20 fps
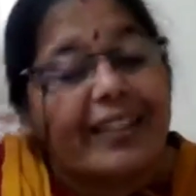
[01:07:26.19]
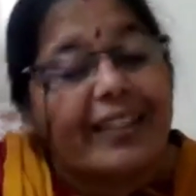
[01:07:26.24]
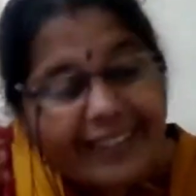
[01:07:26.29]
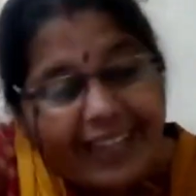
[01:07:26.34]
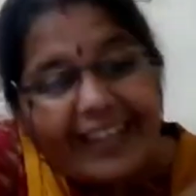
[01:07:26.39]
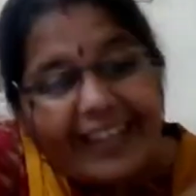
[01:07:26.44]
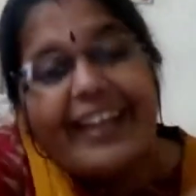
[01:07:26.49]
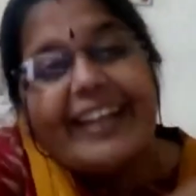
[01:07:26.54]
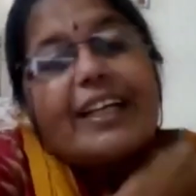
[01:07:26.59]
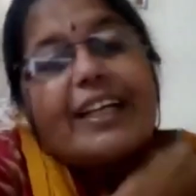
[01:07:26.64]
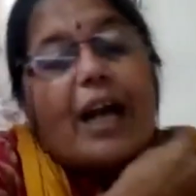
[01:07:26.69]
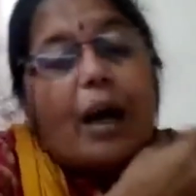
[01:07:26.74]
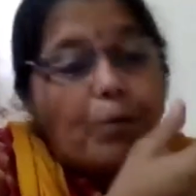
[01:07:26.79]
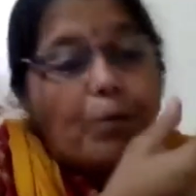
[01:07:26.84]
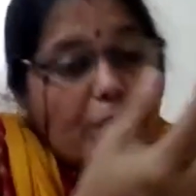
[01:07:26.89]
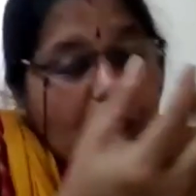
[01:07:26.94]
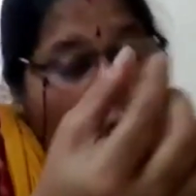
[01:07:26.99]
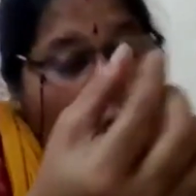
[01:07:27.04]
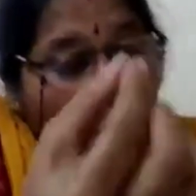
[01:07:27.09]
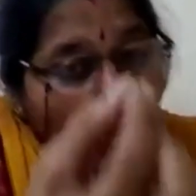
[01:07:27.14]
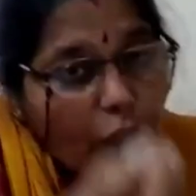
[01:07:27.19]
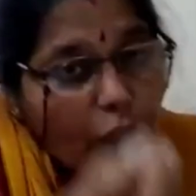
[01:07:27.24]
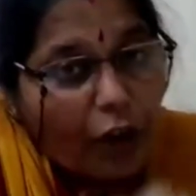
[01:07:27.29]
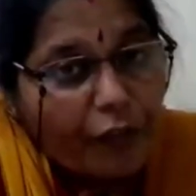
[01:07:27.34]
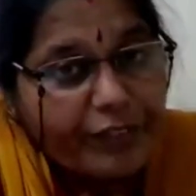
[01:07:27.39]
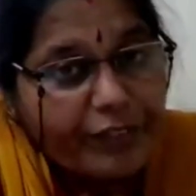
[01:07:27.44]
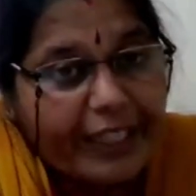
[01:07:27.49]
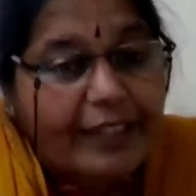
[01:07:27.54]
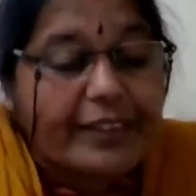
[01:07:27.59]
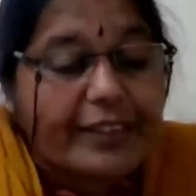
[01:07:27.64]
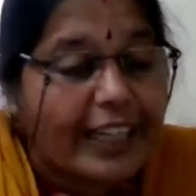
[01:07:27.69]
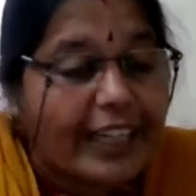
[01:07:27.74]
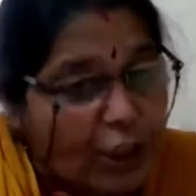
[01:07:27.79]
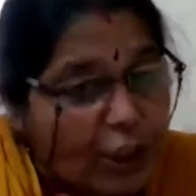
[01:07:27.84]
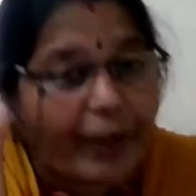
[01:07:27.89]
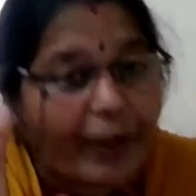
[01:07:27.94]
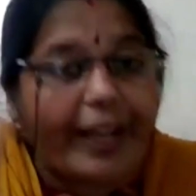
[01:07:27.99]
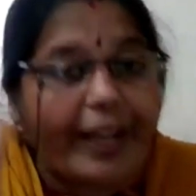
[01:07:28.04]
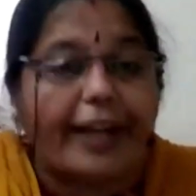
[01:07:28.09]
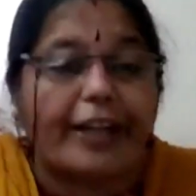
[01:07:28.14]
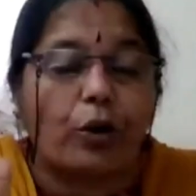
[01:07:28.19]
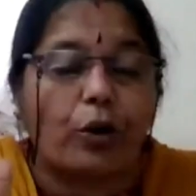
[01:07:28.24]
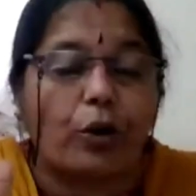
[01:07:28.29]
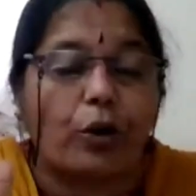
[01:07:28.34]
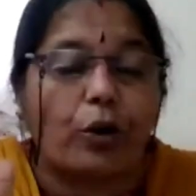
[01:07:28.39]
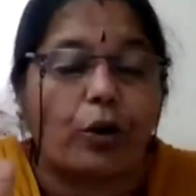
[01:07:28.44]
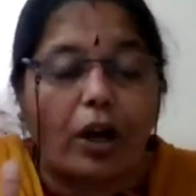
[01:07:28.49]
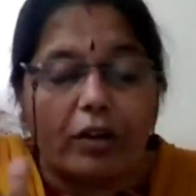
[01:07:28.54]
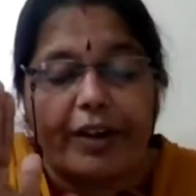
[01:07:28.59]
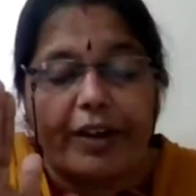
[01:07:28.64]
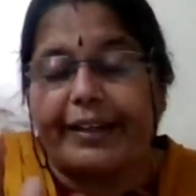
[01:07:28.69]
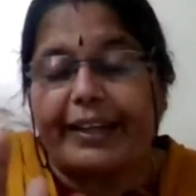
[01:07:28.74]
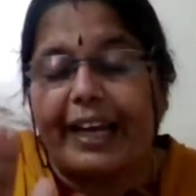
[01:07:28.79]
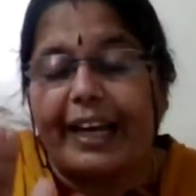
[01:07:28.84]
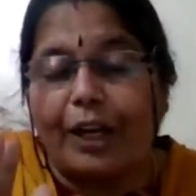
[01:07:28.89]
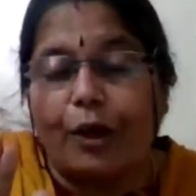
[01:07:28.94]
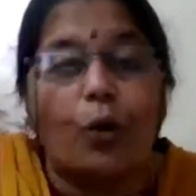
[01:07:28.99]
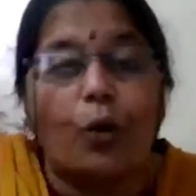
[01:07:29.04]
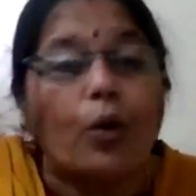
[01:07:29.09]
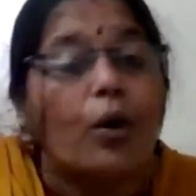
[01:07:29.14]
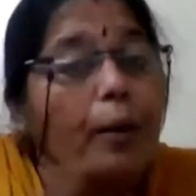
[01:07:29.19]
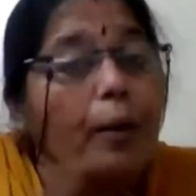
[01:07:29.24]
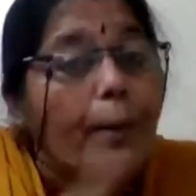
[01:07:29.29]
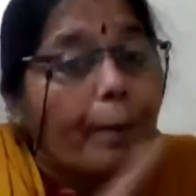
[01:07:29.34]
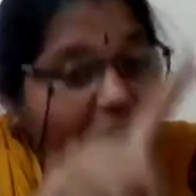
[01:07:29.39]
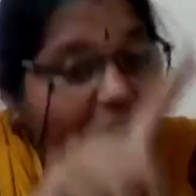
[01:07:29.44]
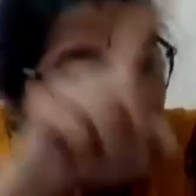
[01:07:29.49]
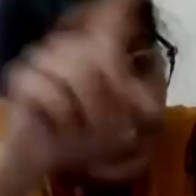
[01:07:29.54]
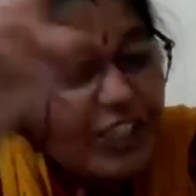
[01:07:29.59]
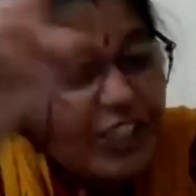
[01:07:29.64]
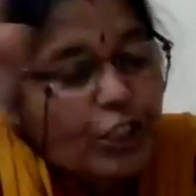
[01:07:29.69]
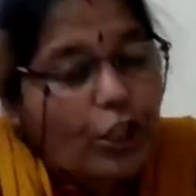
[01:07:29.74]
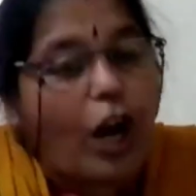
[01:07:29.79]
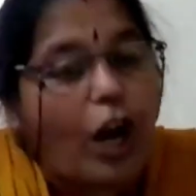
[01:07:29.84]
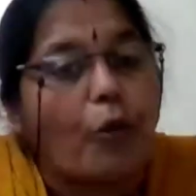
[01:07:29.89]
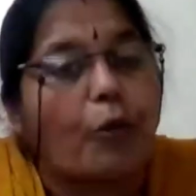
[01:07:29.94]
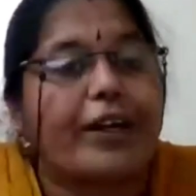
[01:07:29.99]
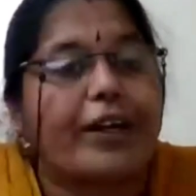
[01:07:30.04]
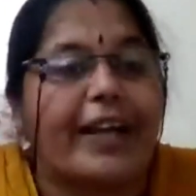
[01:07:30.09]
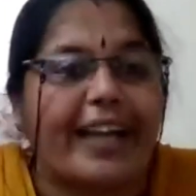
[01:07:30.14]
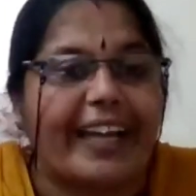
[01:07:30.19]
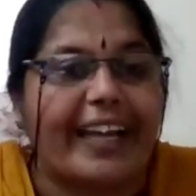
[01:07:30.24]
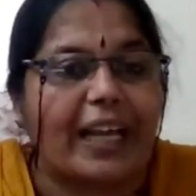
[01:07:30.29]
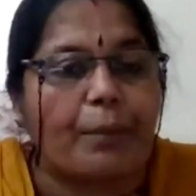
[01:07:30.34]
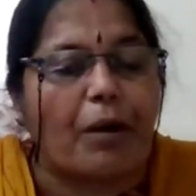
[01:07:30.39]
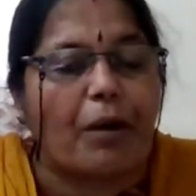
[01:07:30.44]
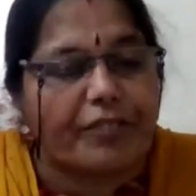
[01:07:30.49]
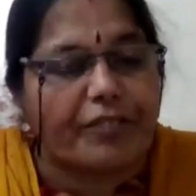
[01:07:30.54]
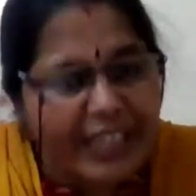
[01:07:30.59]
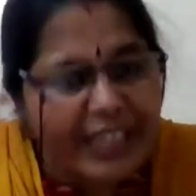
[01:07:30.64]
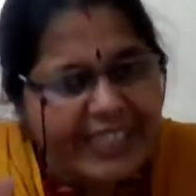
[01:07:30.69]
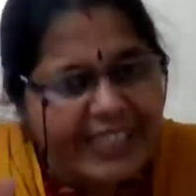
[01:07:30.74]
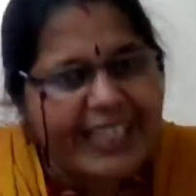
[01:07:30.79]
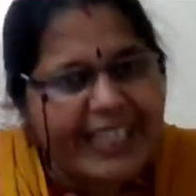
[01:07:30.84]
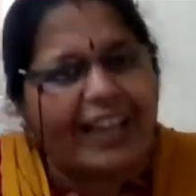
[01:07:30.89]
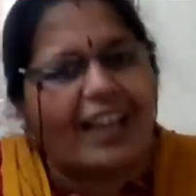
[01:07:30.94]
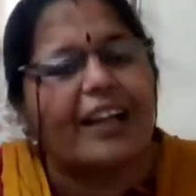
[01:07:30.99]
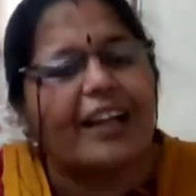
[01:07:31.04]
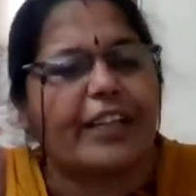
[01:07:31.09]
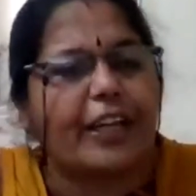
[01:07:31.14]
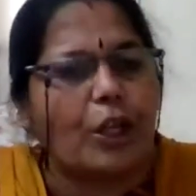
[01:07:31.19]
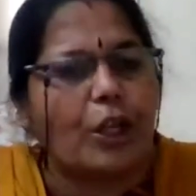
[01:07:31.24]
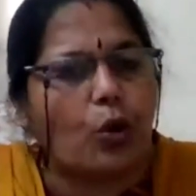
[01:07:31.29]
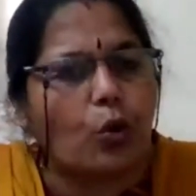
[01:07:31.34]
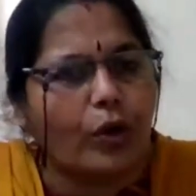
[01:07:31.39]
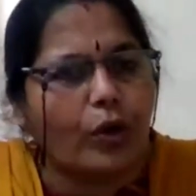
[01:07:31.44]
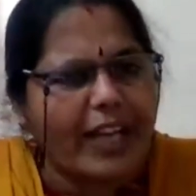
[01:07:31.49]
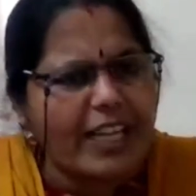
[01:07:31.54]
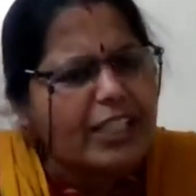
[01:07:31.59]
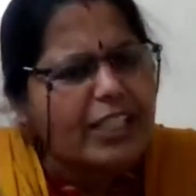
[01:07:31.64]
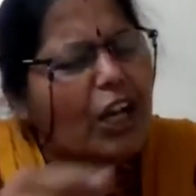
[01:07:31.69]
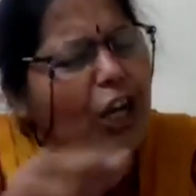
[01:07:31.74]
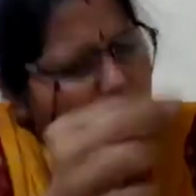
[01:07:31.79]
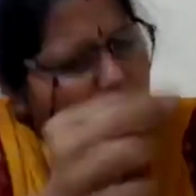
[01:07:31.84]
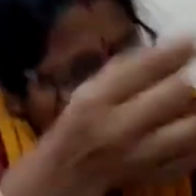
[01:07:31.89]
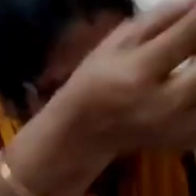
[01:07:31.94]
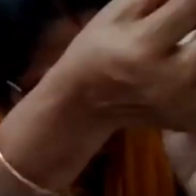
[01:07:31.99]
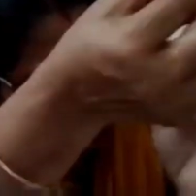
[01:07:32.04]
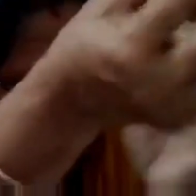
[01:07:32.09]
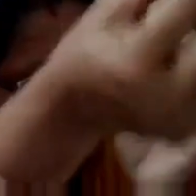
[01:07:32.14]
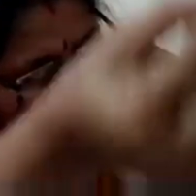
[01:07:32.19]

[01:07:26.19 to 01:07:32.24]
Then it comes out of the, that's why I tell you, please draw one diagram of the cell and the nucleus, show